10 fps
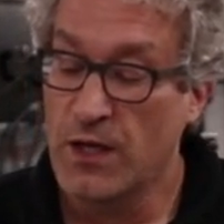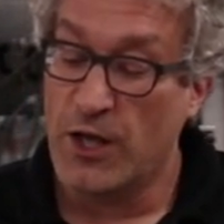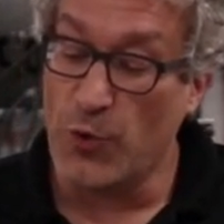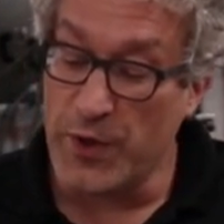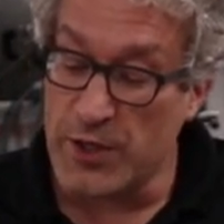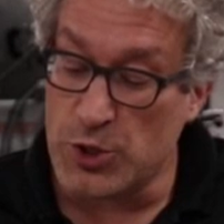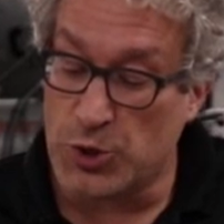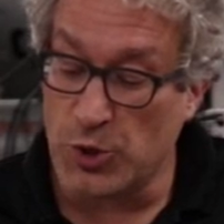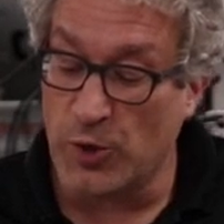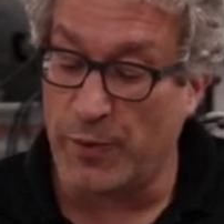And the way that a
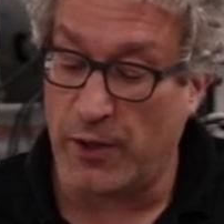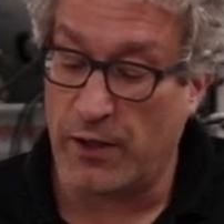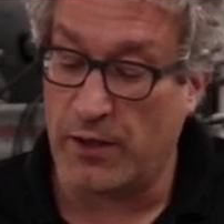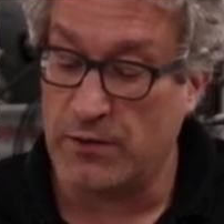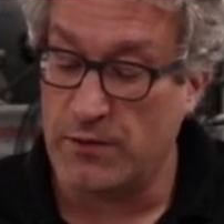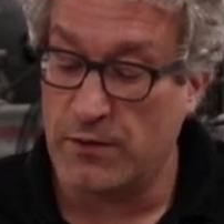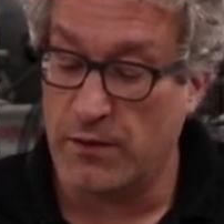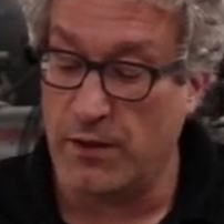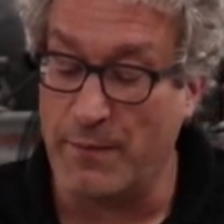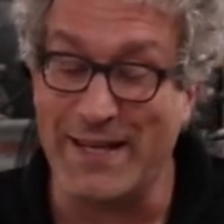journal bearing
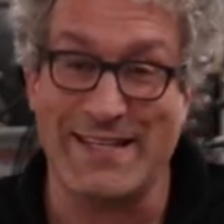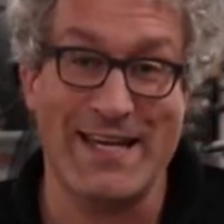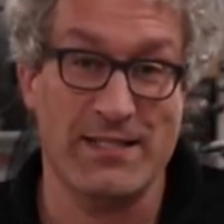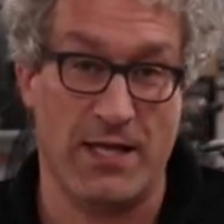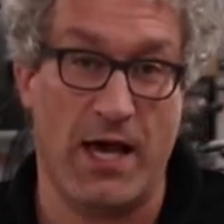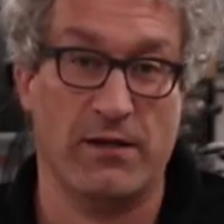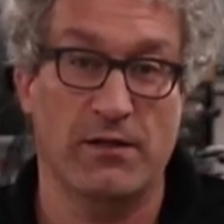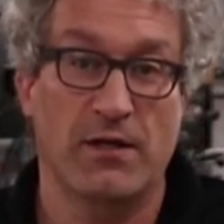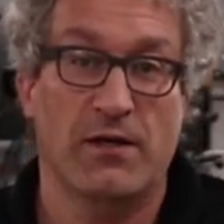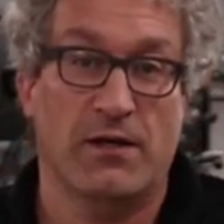uh, maintains that
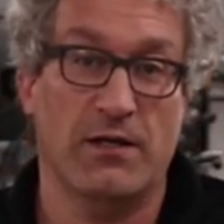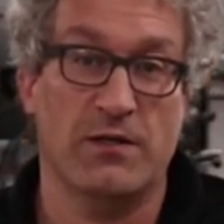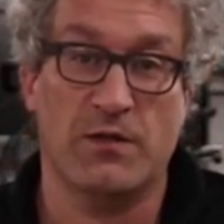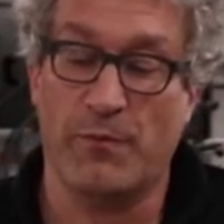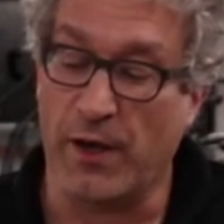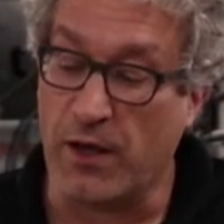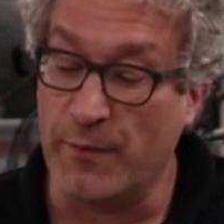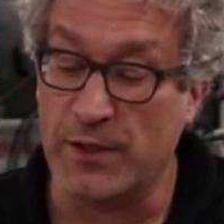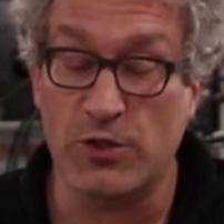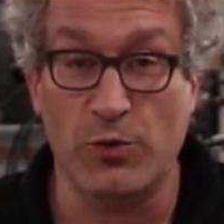is by
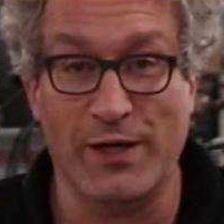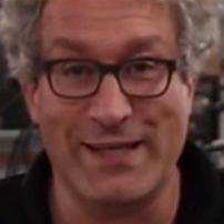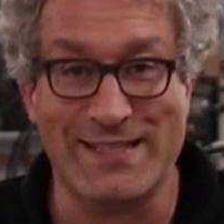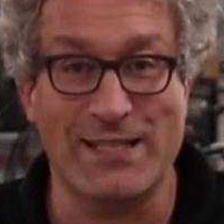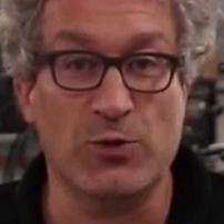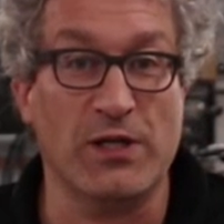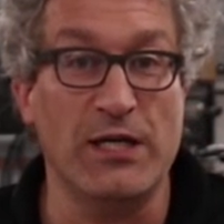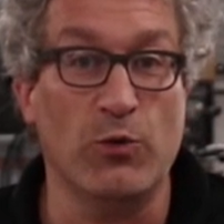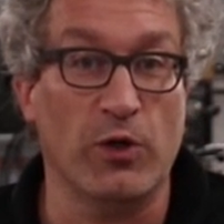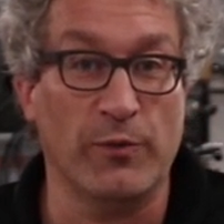coming to an eccentric
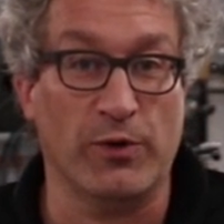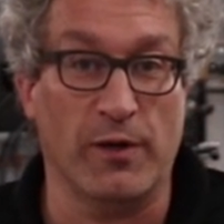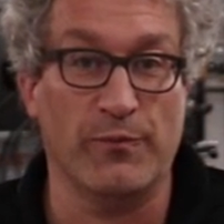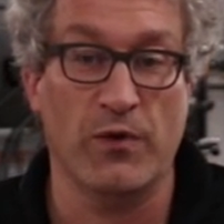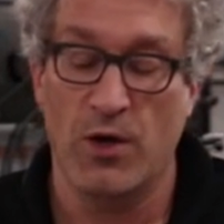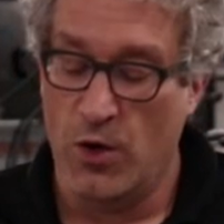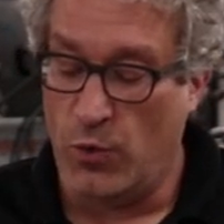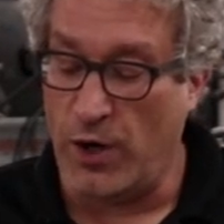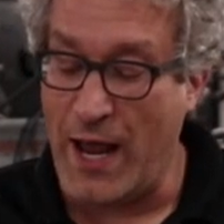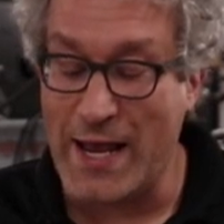equilibrium,
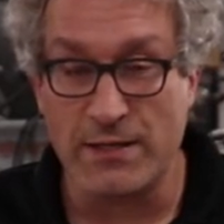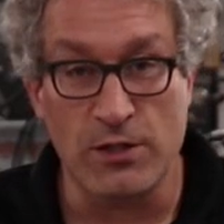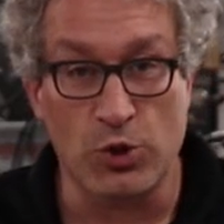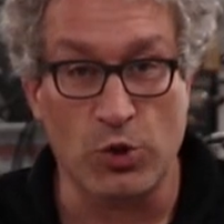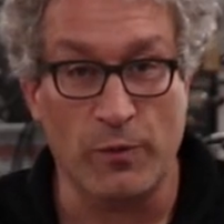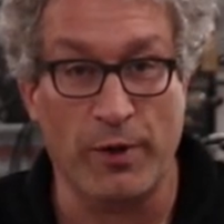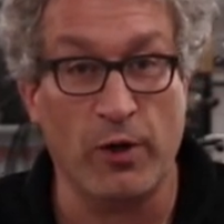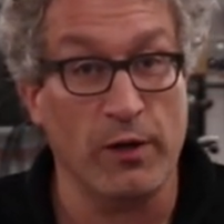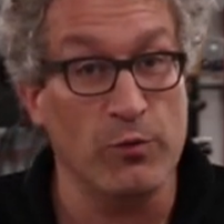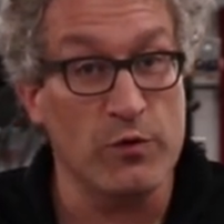where as the journal
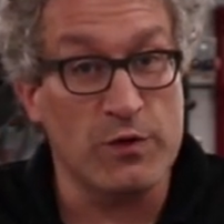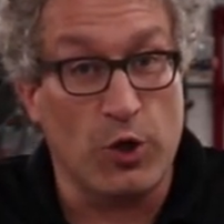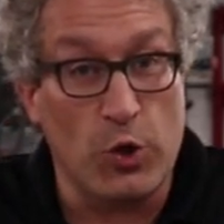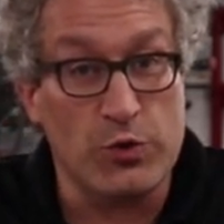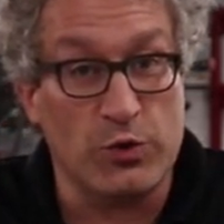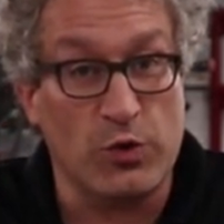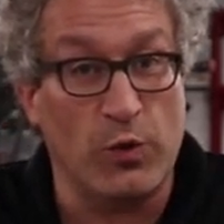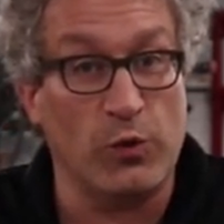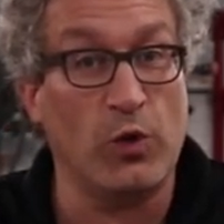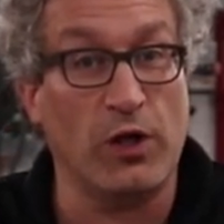bearing moves closer to
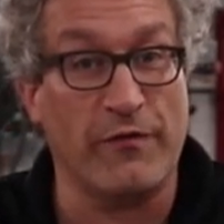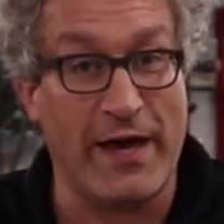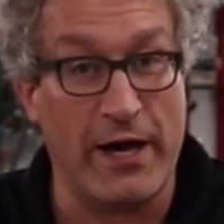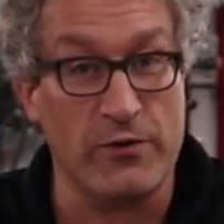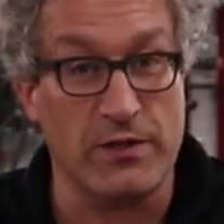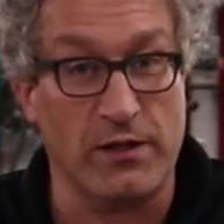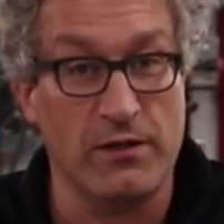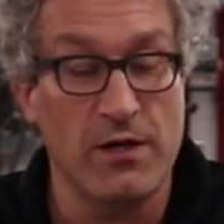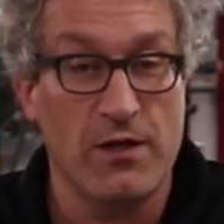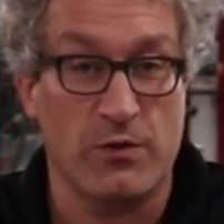one wall of the
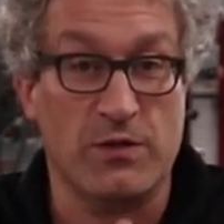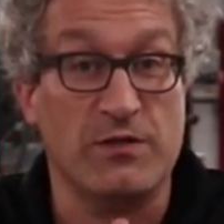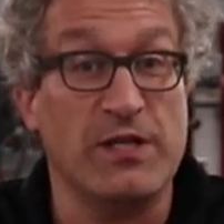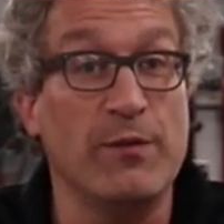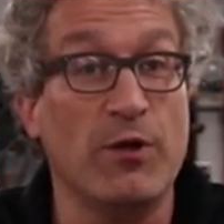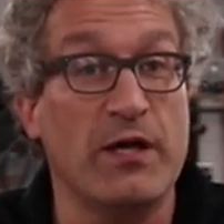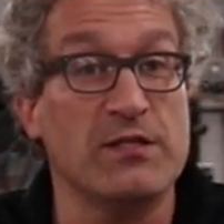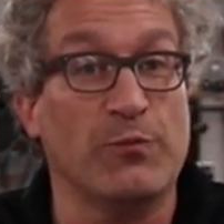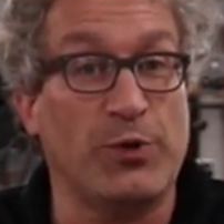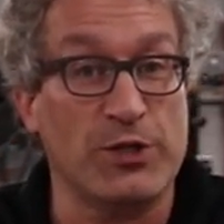housing, there's a
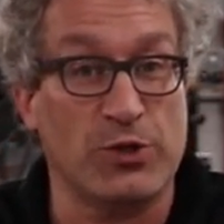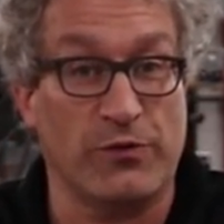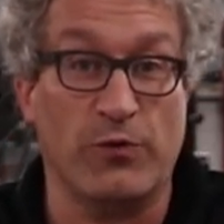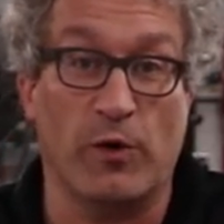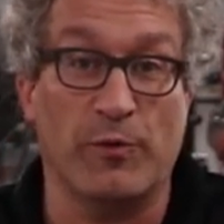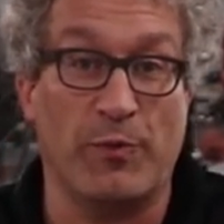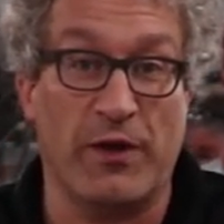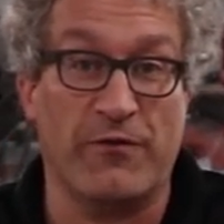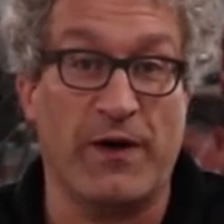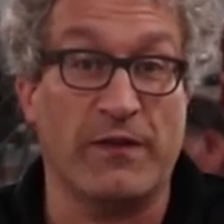stabilizing pressure formed
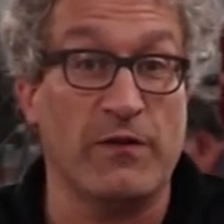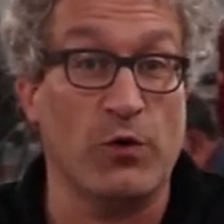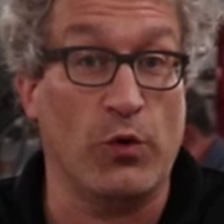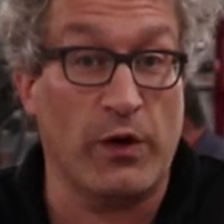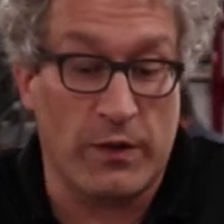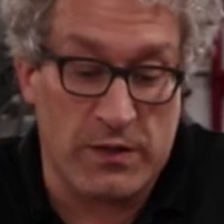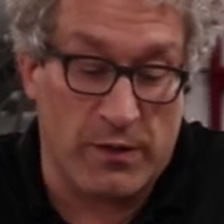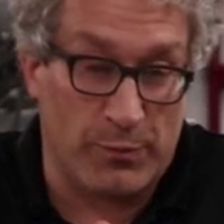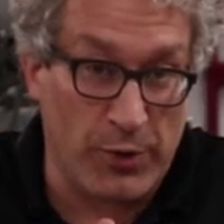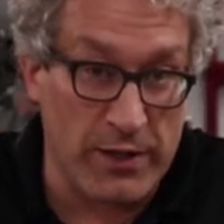by the fact that the oil is
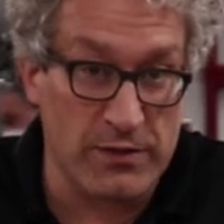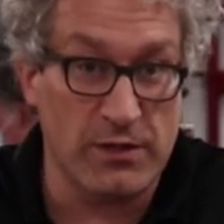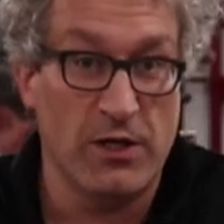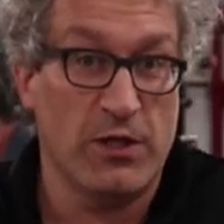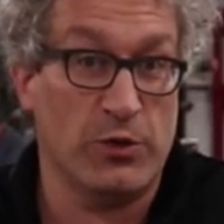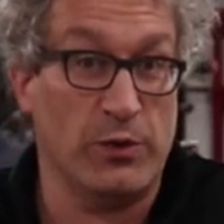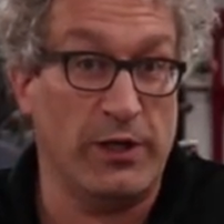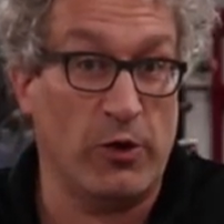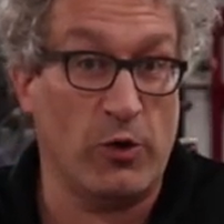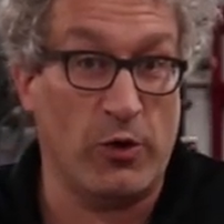compressed through a
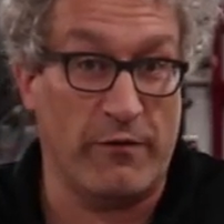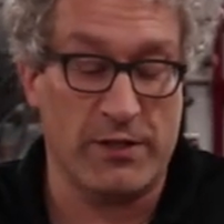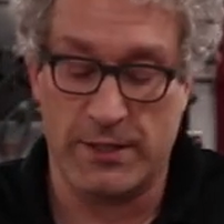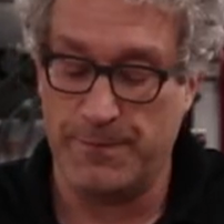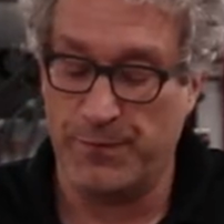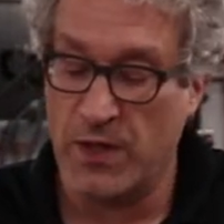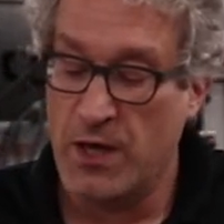narrow crevice.